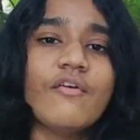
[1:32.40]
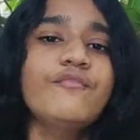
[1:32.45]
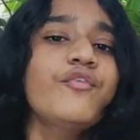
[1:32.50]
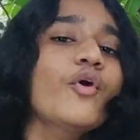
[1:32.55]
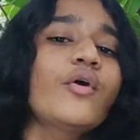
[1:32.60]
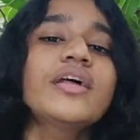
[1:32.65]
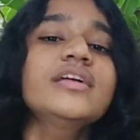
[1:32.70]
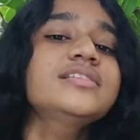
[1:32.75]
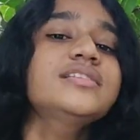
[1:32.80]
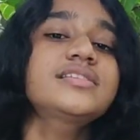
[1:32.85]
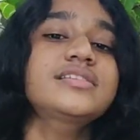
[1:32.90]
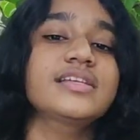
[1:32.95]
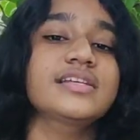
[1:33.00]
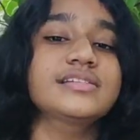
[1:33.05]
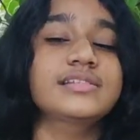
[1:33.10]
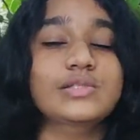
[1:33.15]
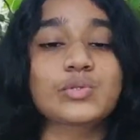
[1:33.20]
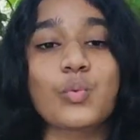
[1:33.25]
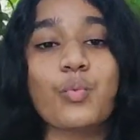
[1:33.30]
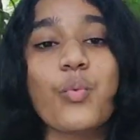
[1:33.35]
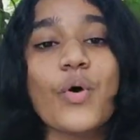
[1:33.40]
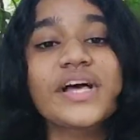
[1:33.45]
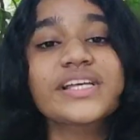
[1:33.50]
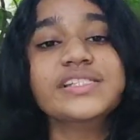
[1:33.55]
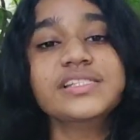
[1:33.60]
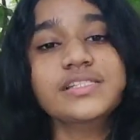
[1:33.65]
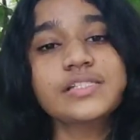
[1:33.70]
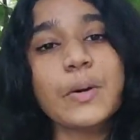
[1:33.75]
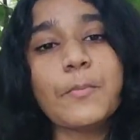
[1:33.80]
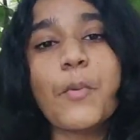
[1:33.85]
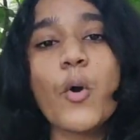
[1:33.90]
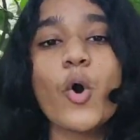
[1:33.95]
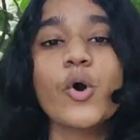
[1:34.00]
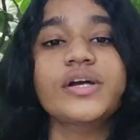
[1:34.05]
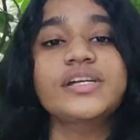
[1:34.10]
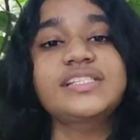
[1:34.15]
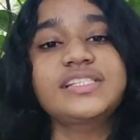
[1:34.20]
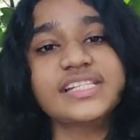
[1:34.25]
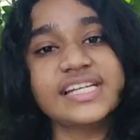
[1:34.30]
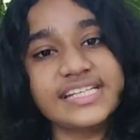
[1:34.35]
For instance, West
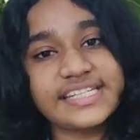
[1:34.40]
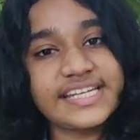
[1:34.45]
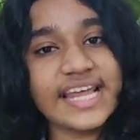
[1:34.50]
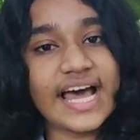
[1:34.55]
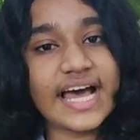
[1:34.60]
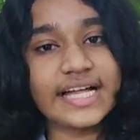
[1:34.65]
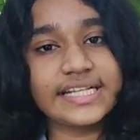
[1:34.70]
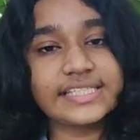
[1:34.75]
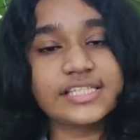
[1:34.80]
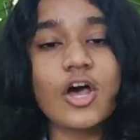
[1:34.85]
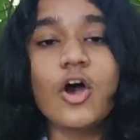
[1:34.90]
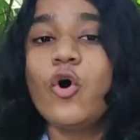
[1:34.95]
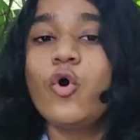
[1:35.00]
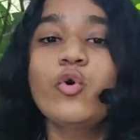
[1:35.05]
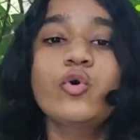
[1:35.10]
Point cadets